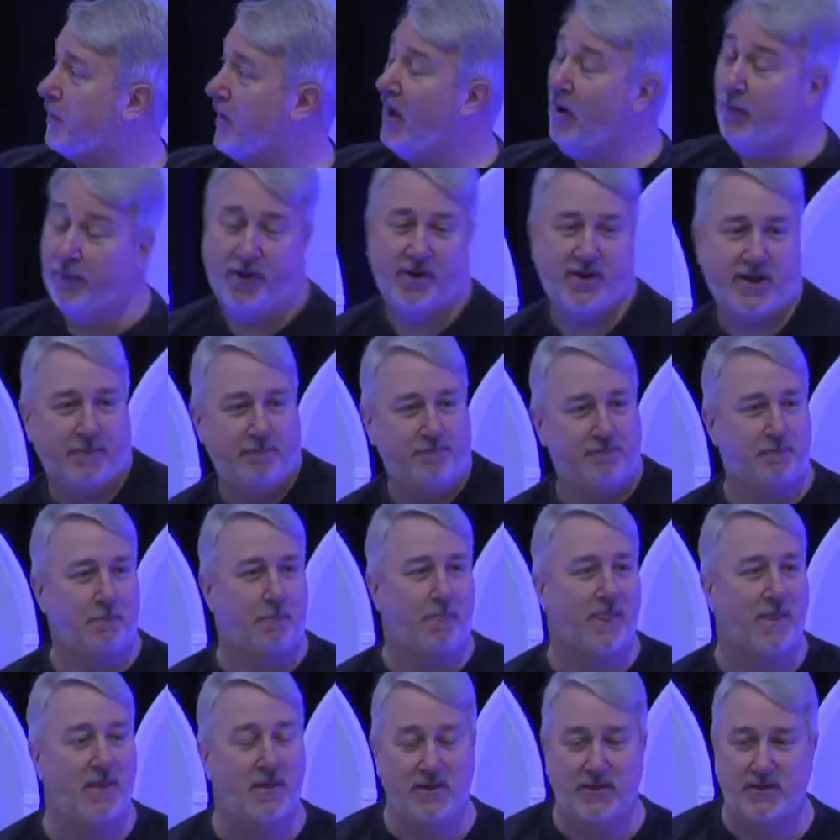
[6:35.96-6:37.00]
Oh, okay.
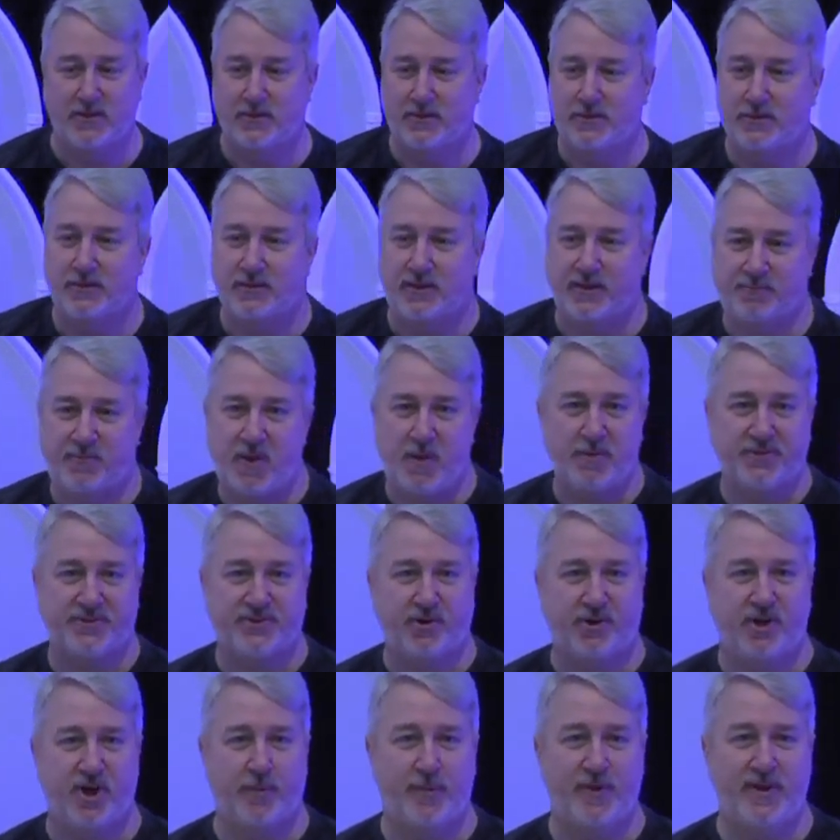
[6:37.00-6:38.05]
Can people
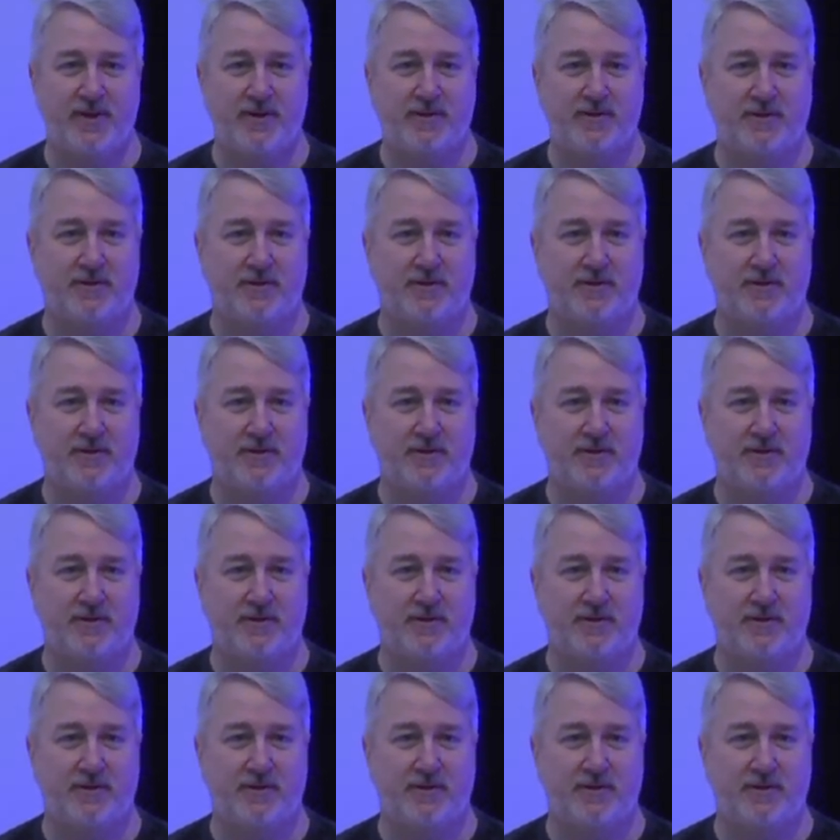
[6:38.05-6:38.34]
still hear me?